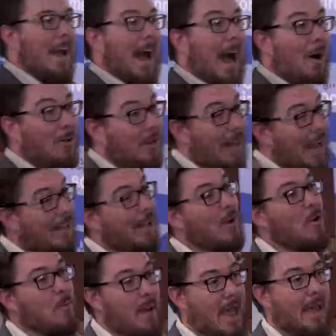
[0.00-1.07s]
How likely are
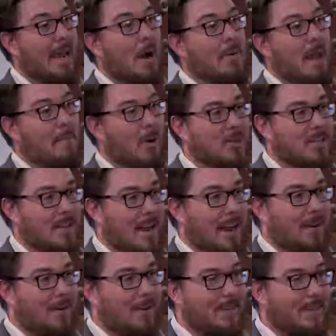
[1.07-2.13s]
you to be hanging out with that person
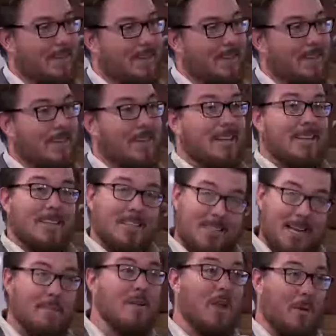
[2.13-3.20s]
now?
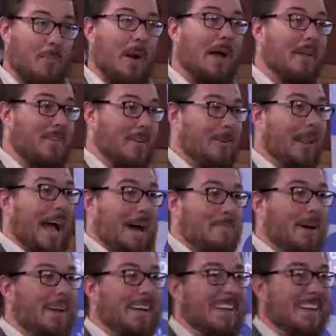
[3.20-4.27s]
Some of you probably in their lap.